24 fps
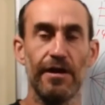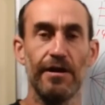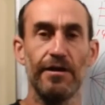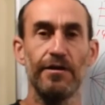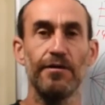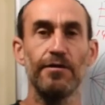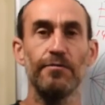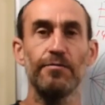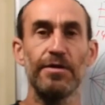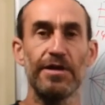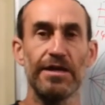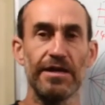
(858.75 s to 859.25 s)
a
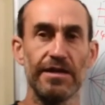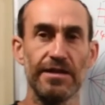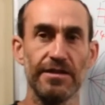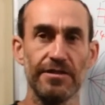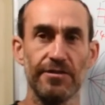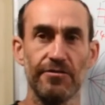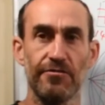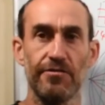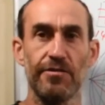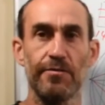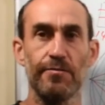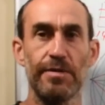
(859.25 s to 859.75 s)
little bit
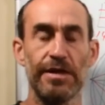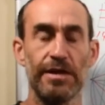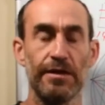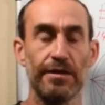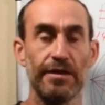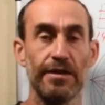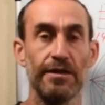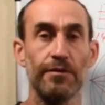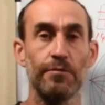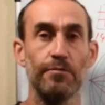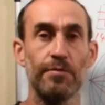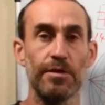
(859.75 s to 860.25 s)
easier and a
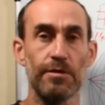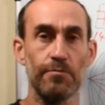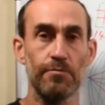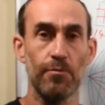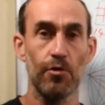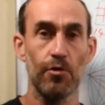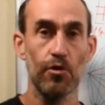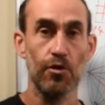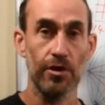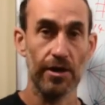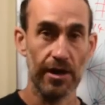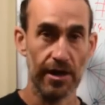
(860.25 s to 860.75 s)
little bit
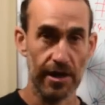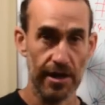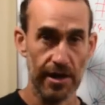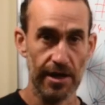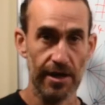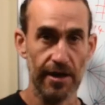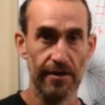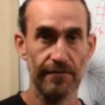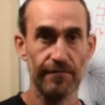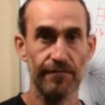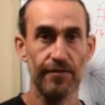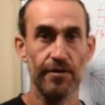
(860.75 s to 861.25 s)
more
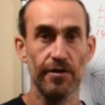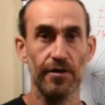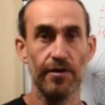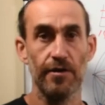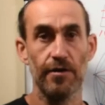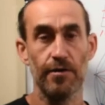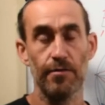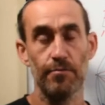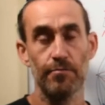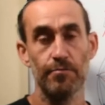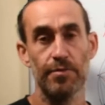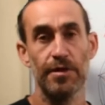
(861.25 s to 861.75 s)
clear
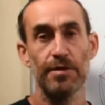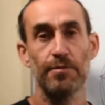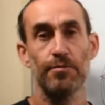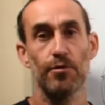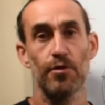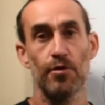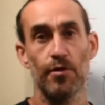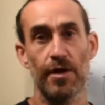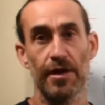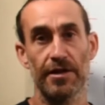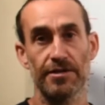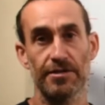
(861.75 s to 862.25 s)
for people
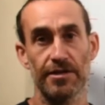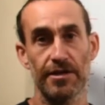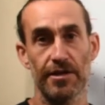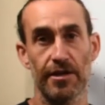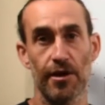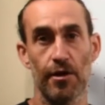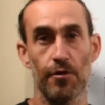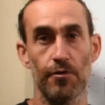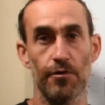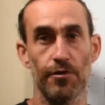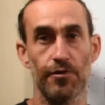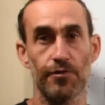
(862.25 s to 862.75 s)
who are actually
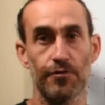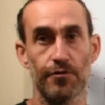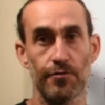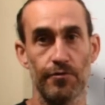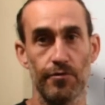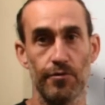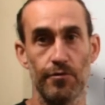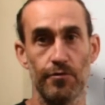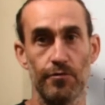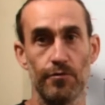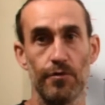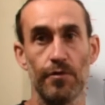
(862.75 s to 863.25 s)
going
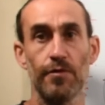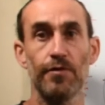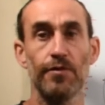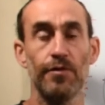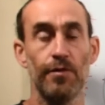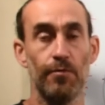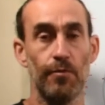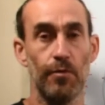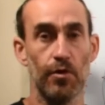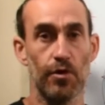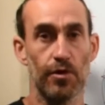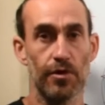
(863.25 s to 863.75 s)
through the
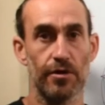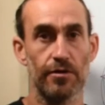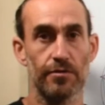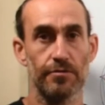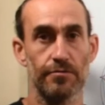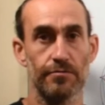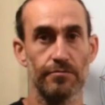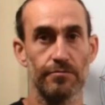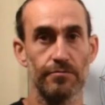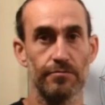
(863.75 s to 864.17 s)
book.